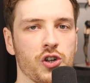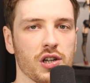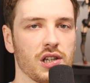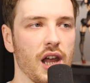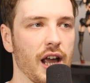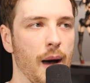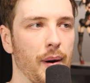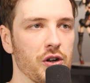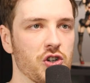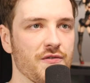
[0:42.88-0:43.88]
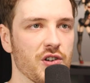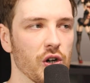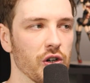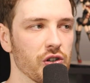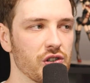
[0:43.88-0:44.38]
it was just like a bunch of
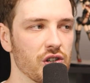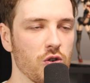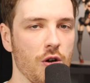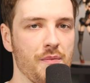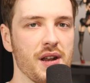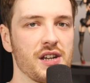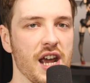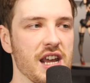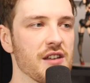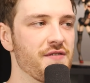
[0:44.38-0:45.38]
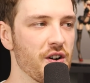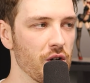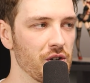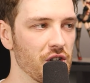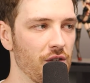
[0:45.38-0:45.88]
girls who had been taking
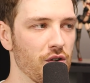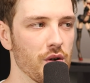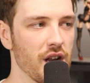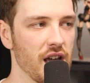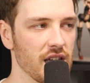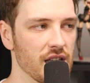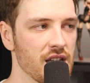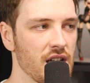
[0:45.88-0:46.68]
photos of who are naked.